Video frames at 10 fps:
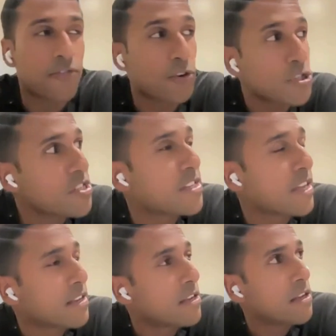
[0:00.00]
The first is
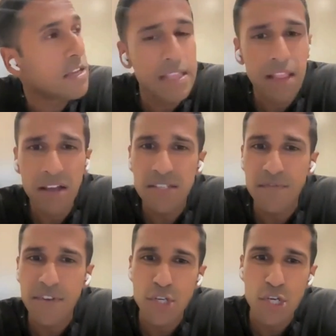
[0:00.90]
that
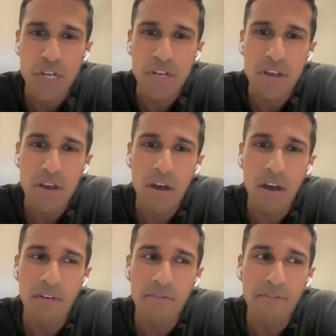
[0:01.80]
Elon's vision
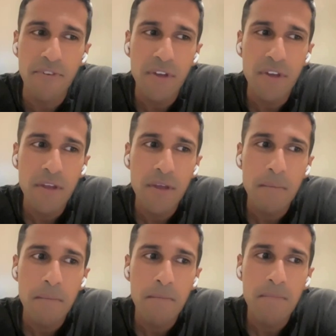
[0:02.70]
of
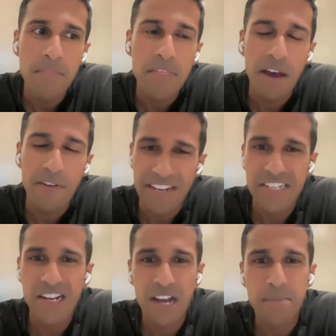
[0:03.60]

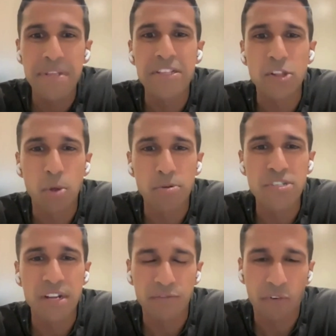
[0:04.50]
X.com being the global
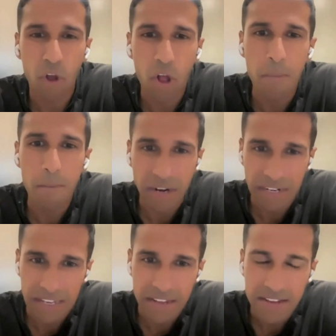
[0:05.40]
center for all
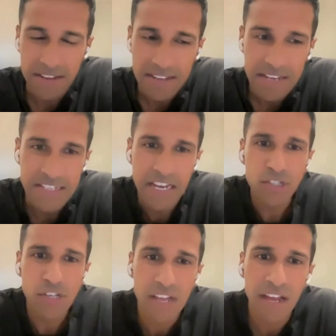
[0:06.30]
money is
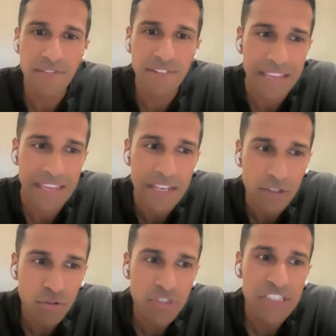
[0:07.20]
actually a kind of like
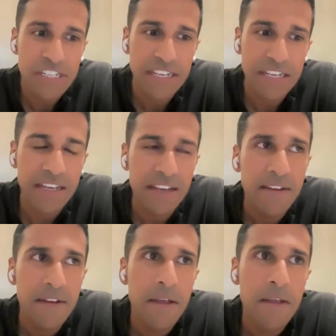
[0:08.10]
interesting,
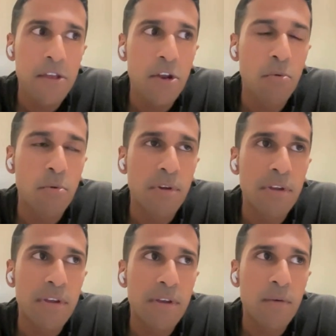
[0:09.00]

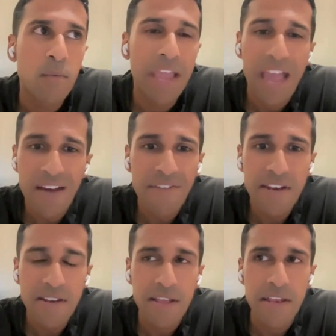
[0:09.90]
we
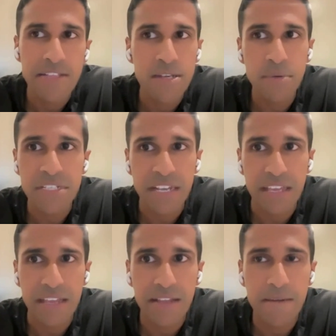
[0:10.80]
haven't, in some ways,
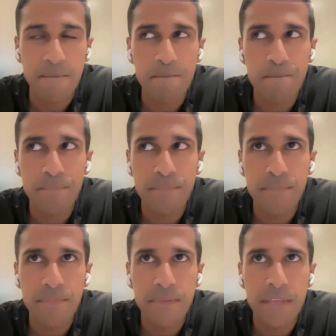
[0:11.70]
like
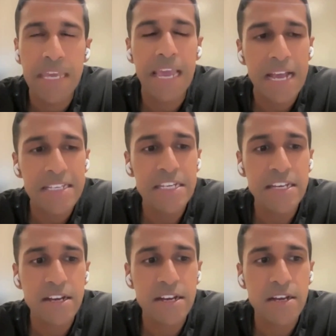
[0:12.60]
he hasn't